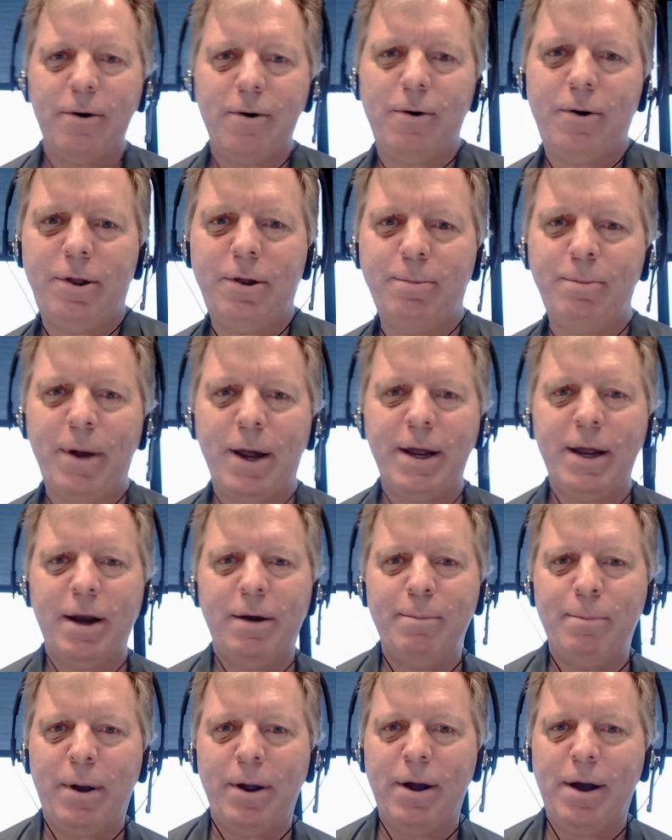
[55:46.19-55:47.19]
or I get
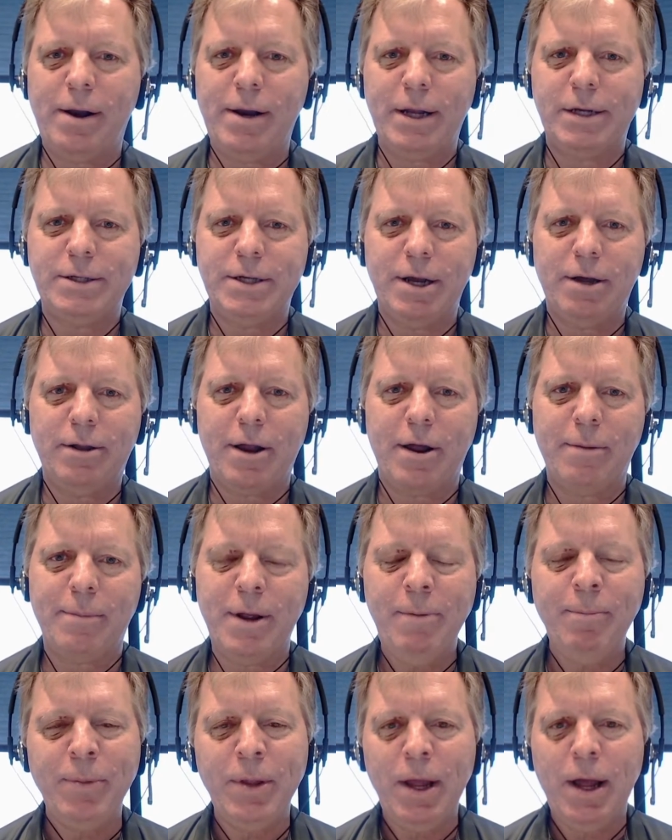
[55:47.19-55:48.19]
my audience yelling at
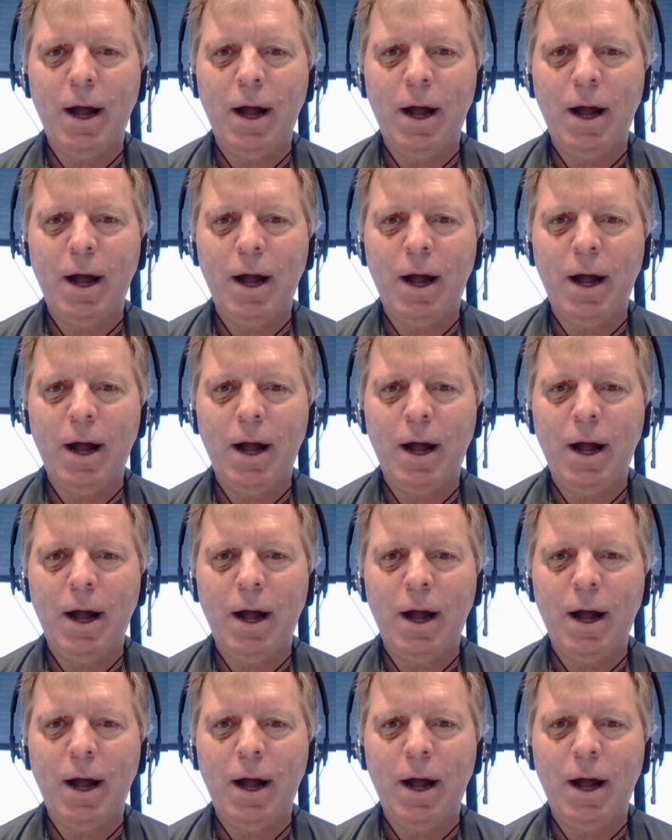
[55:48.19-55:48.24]
me.